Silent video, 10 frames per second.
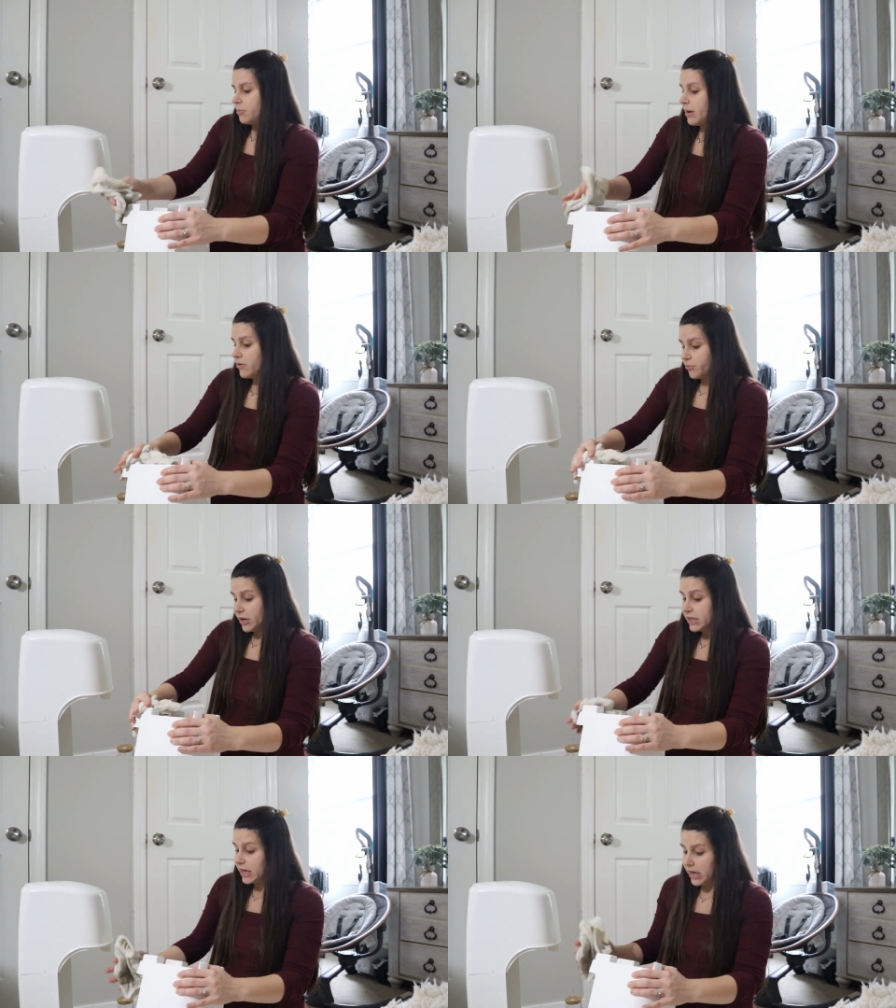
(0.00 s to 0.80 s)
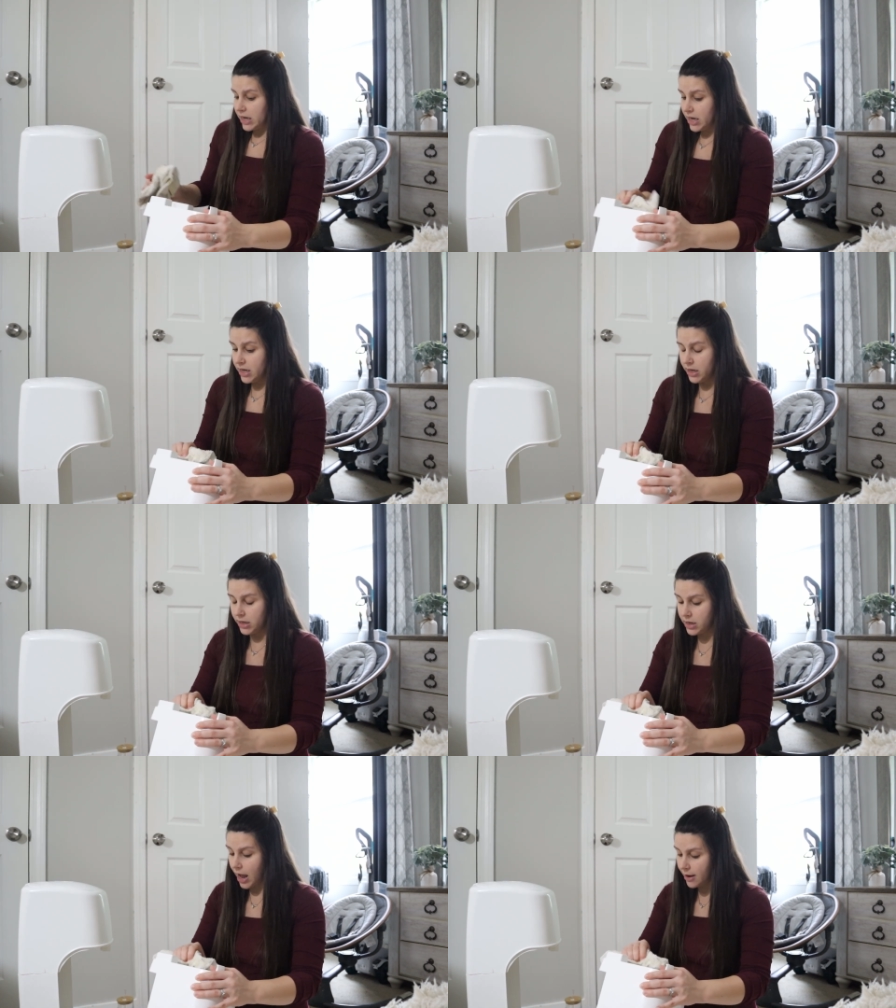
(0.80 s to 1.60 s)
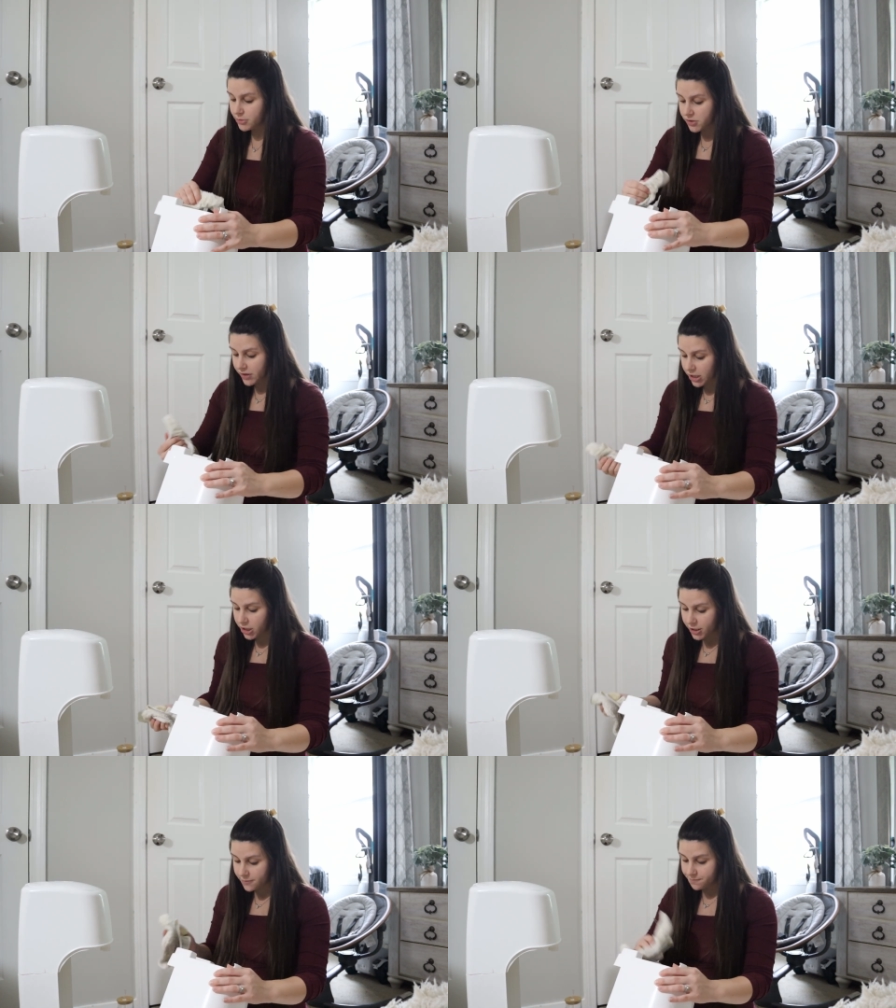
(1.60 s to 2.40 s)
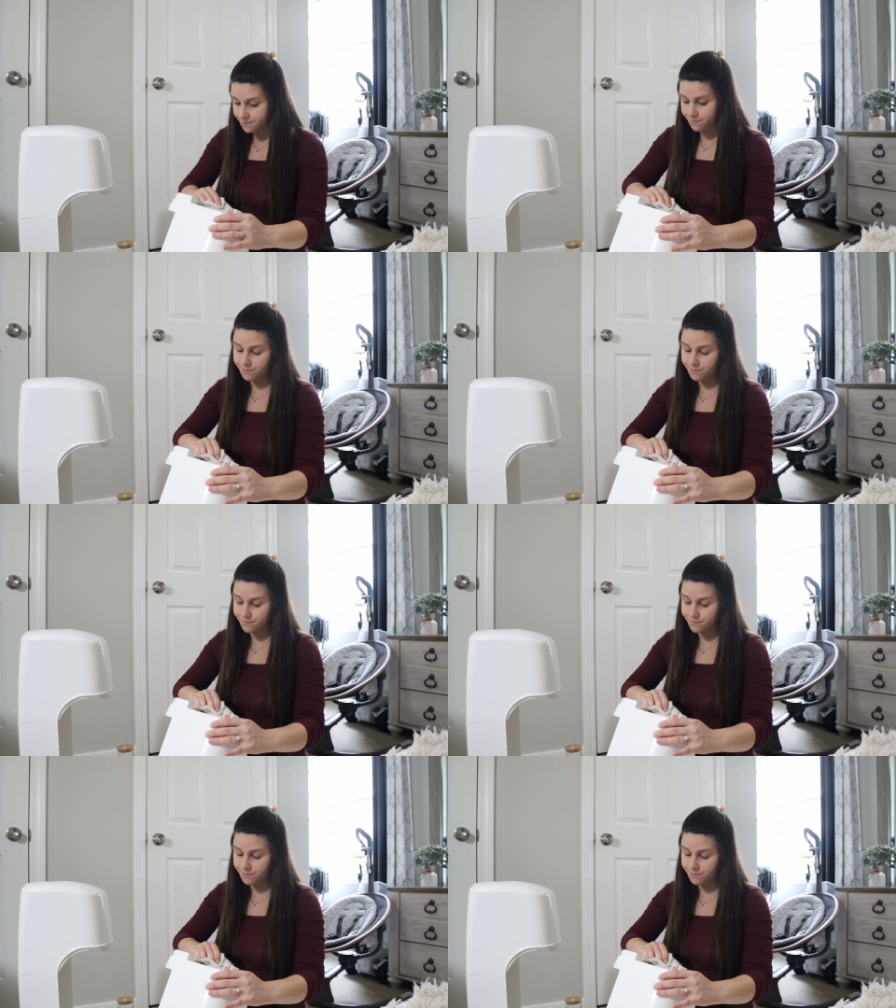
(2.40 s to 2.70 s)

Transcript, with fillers: But really, I'm doing good.